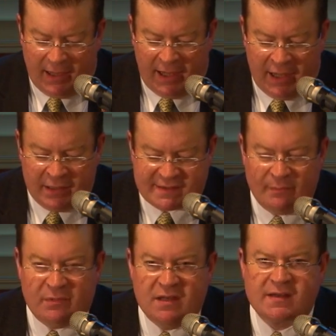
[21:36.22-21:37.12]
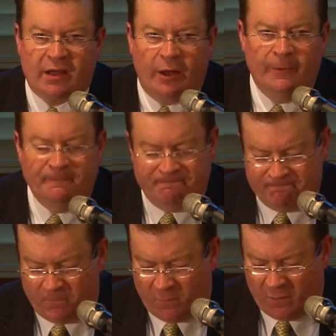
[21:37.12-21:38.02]
And some years ago,
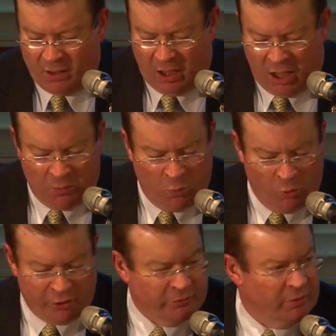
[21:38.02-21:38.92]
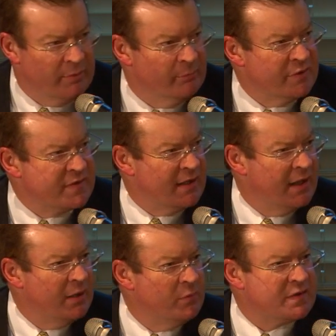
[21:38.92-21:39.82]
I wore it on Remembrance
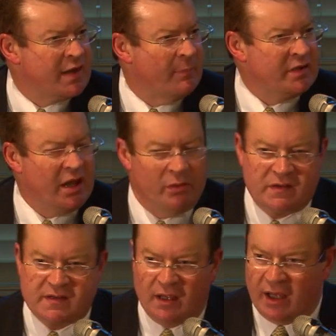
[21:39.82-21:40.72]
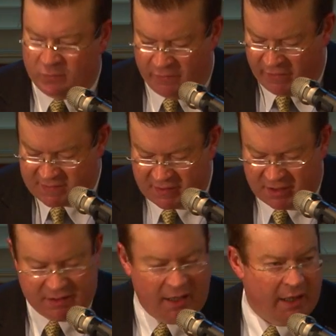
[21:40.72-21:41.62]
Day, which happened to coincide with a
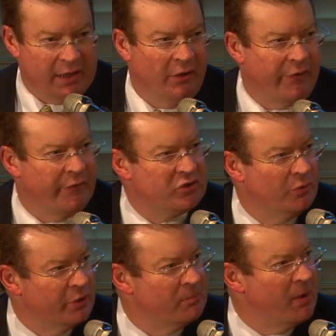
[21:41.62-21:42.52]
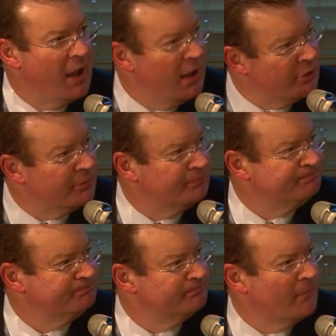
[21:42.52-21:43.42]
sitting day of the Victorian Parliament.
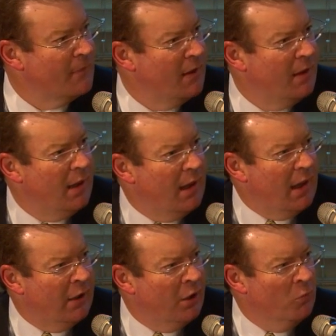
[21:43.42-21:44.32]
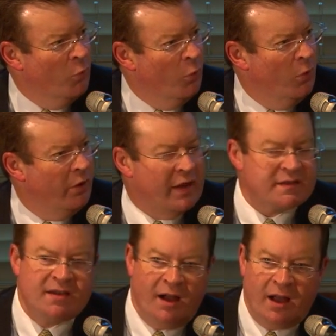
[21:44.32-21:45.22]
And I wore
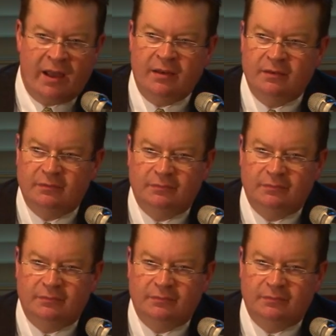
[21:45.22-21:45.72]
that tie